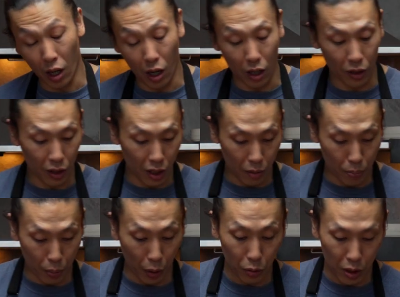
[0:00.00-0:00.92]
on the
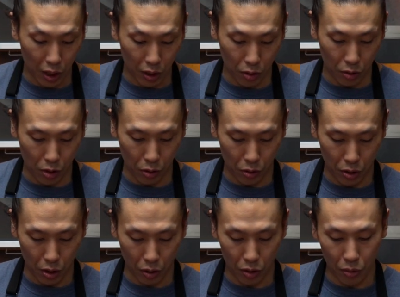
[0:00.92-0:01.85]
protein you choose
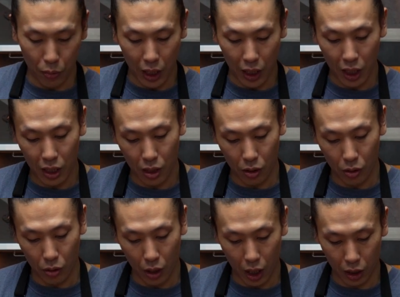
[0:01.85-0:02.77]
though, you may need
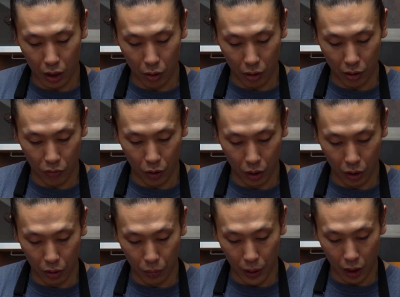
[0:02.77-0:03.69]
to cure it for a
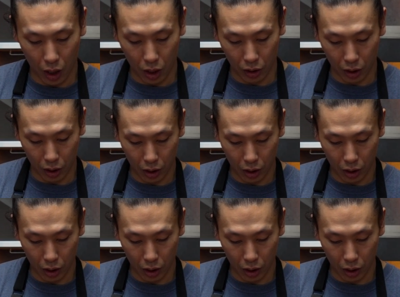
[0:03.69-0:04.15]
little bit longer.